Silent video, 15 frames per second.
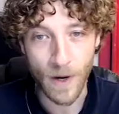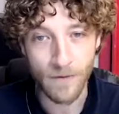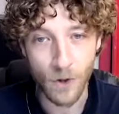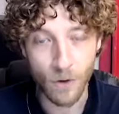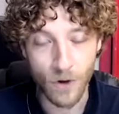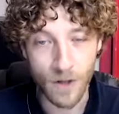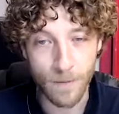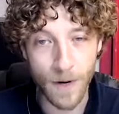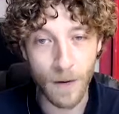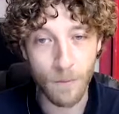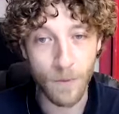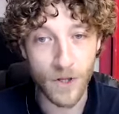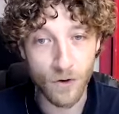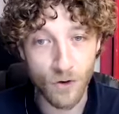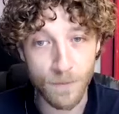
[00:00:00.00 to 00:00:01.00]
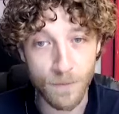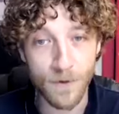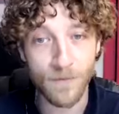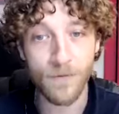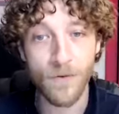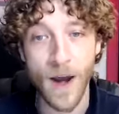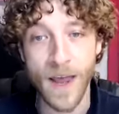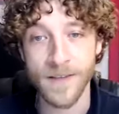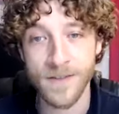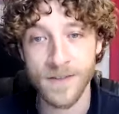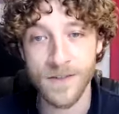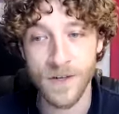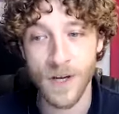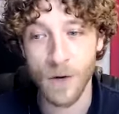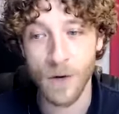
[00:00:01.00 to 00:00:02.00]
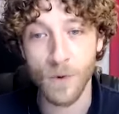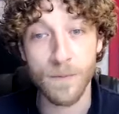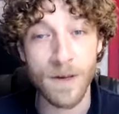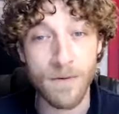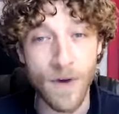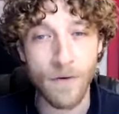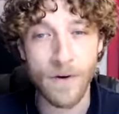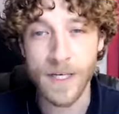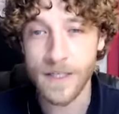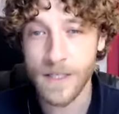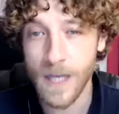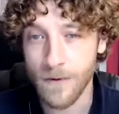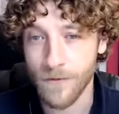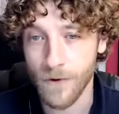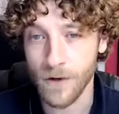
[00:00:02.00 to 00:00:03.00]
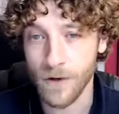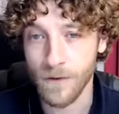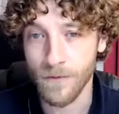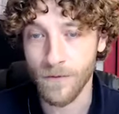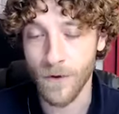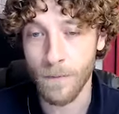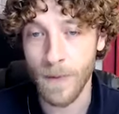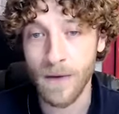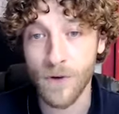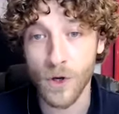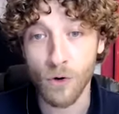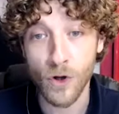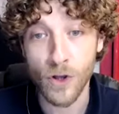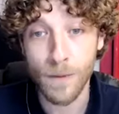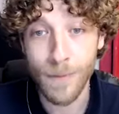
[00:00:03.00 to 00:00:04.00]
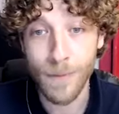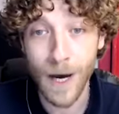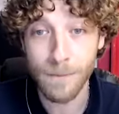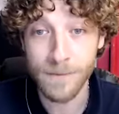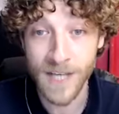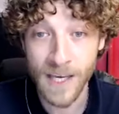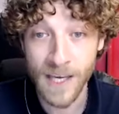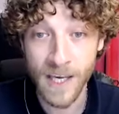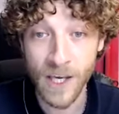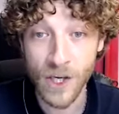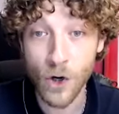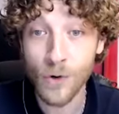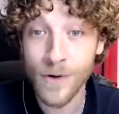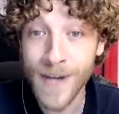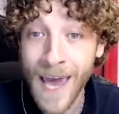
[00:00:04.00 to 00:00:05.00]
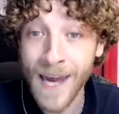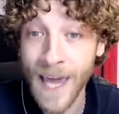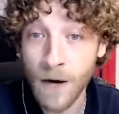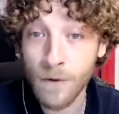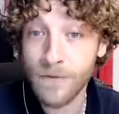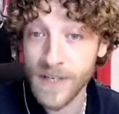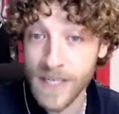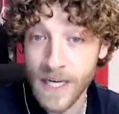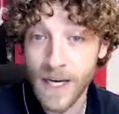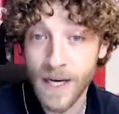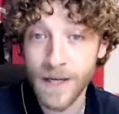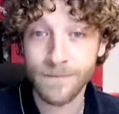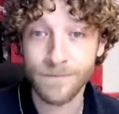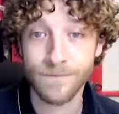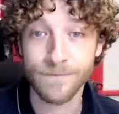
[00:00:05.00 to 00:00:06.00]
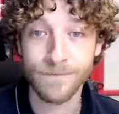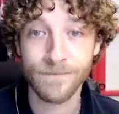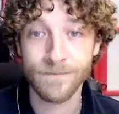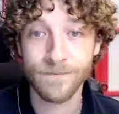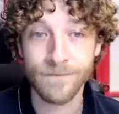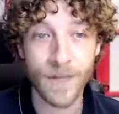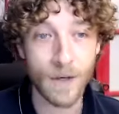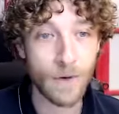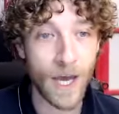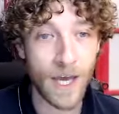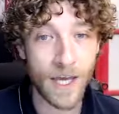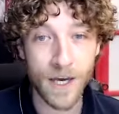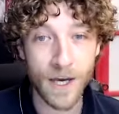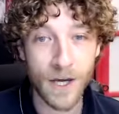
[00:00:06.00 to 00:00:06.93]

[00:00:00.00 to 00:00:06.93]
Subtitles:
if you're at the pub with a group of friends would be very different from if you're at the pub taking your nan out for dinner. Okay,